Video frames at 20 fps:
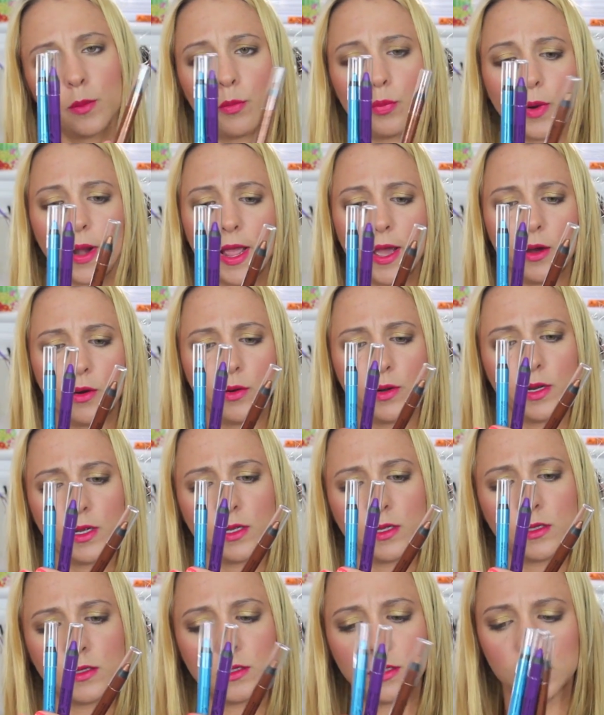Brown
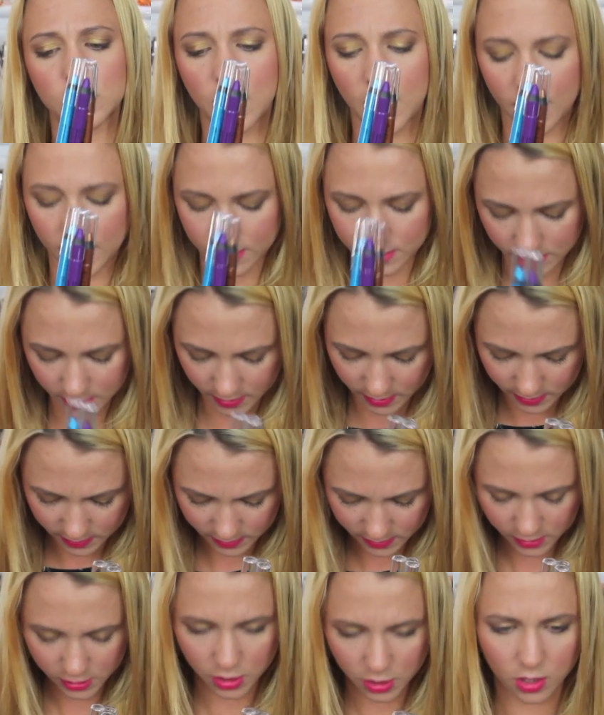Deluxe.
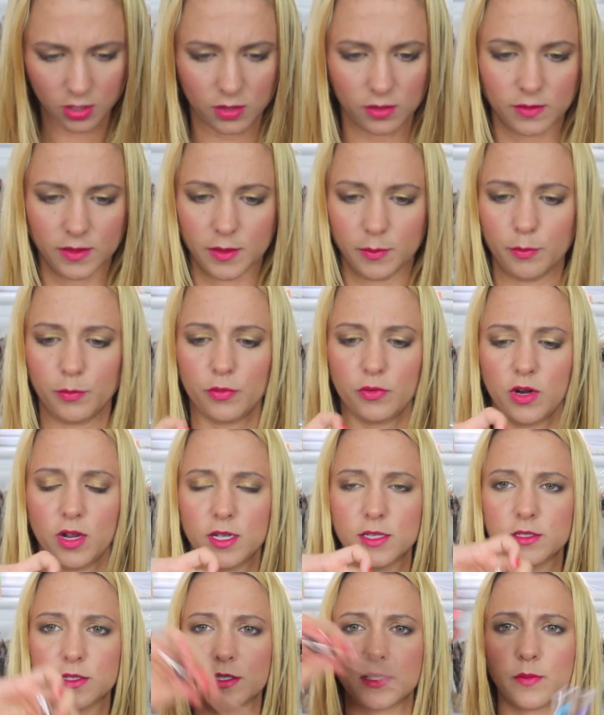Let's call it like
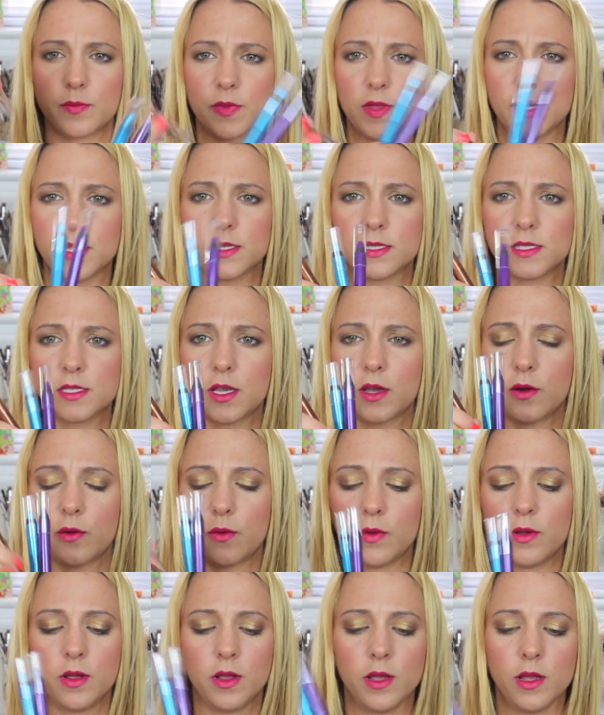bronze or something.
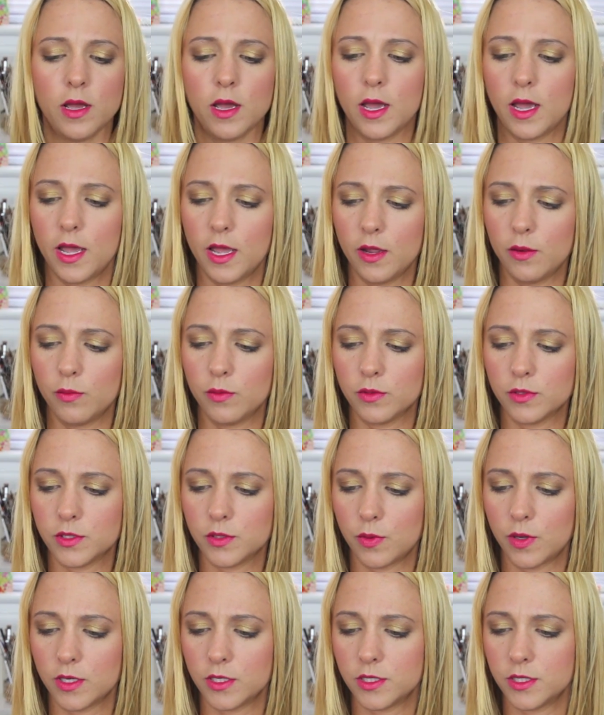So I will
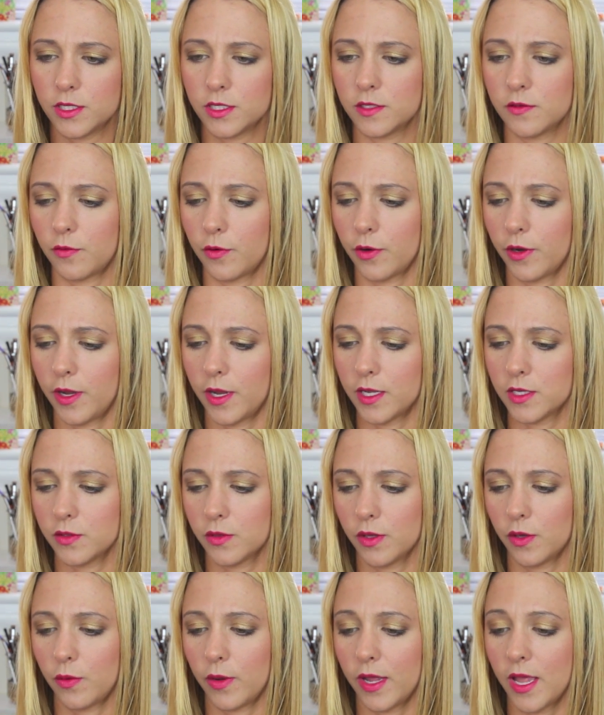swatch these for you guys
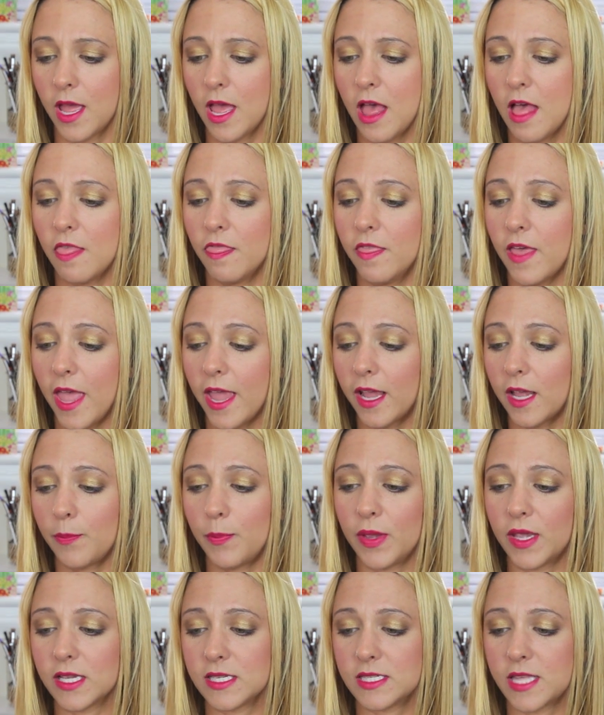really quick. They,
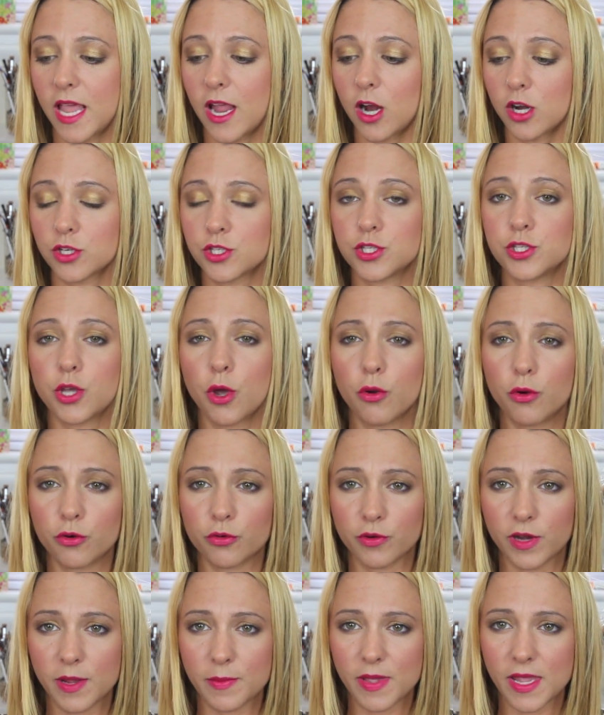because they are so
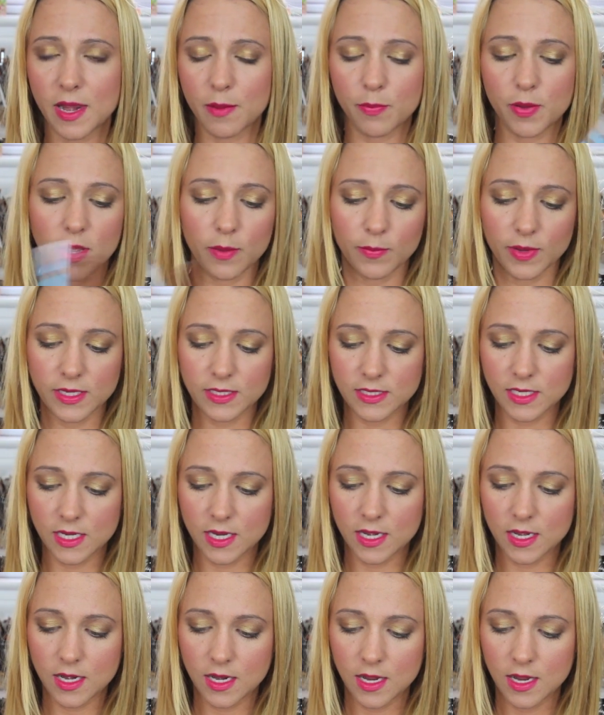creamy and
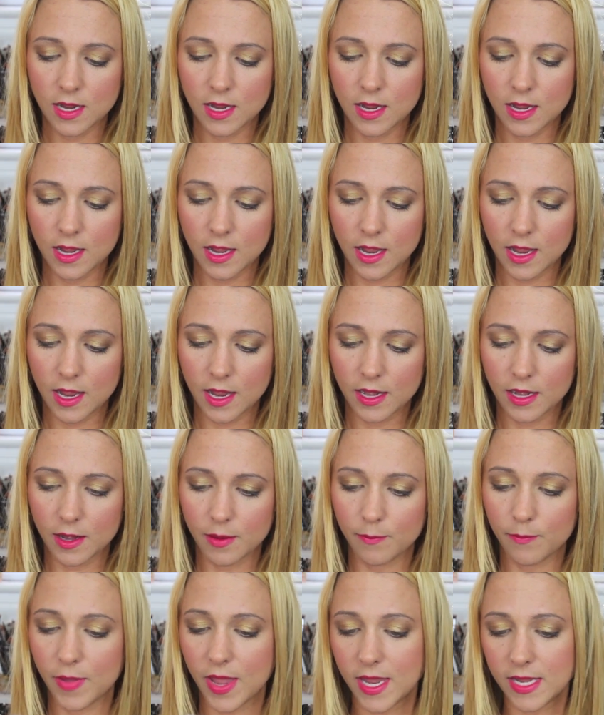pigmented and
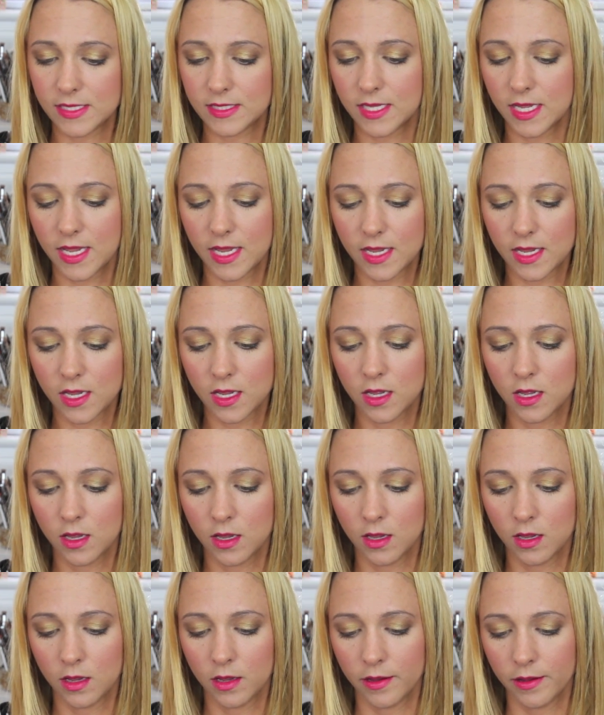amazing.
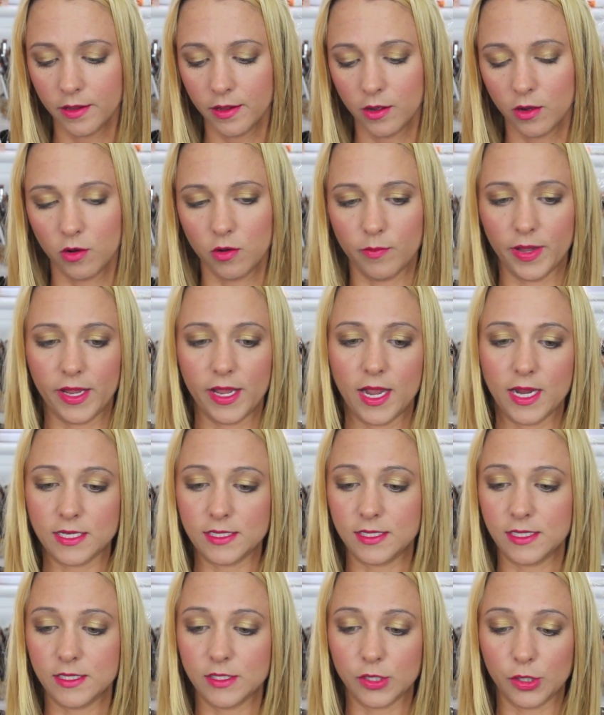Oh my
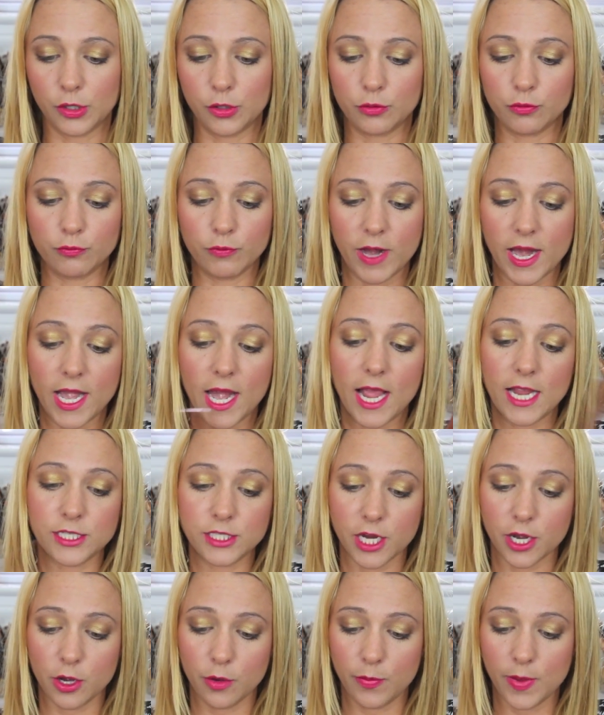gosh, these are great
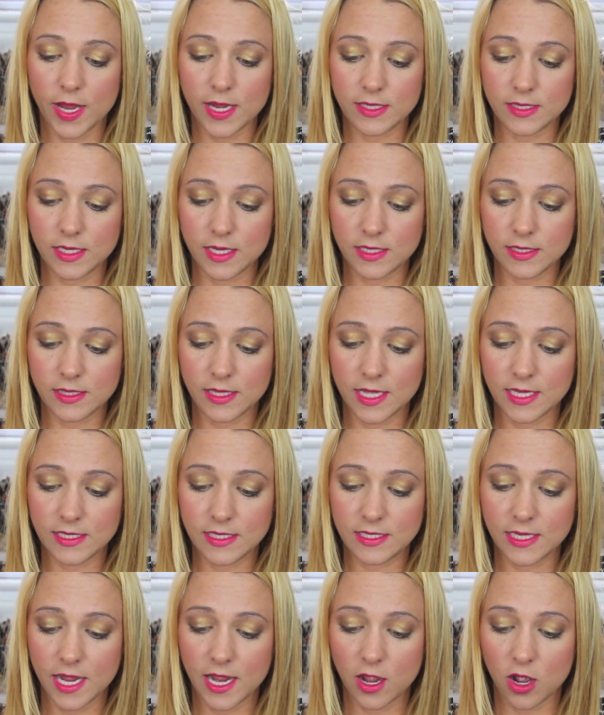eyeshadow bases. They
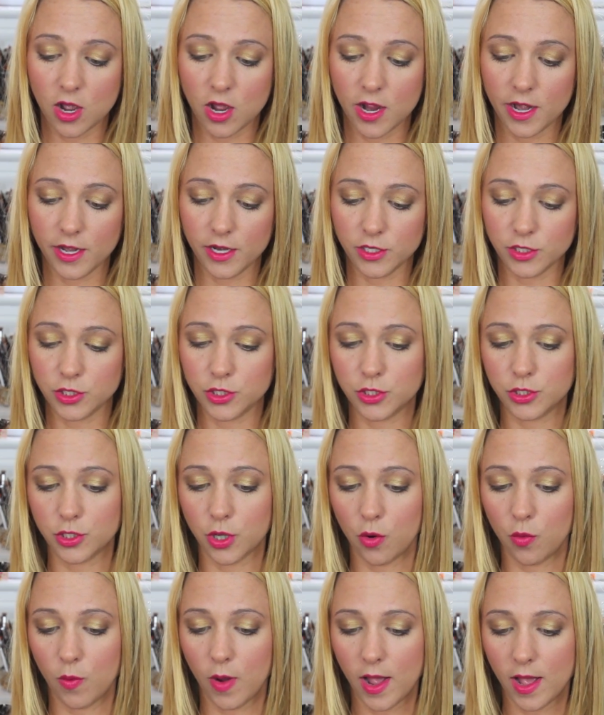stay on
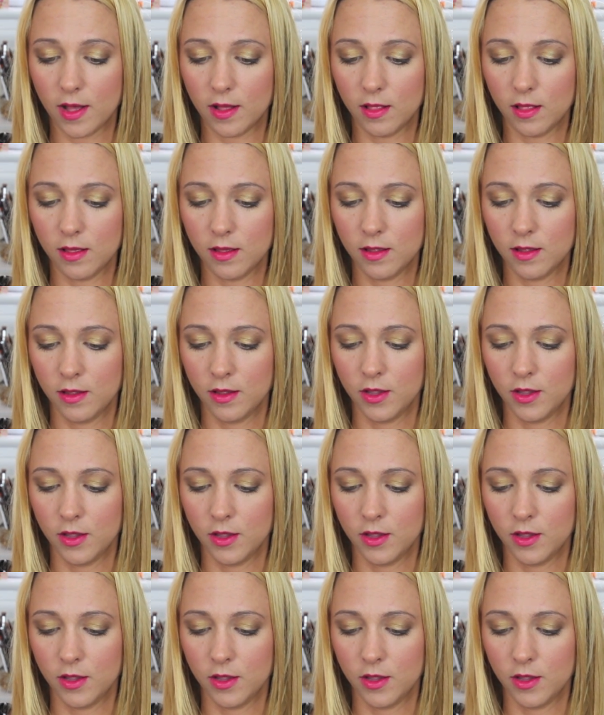so well.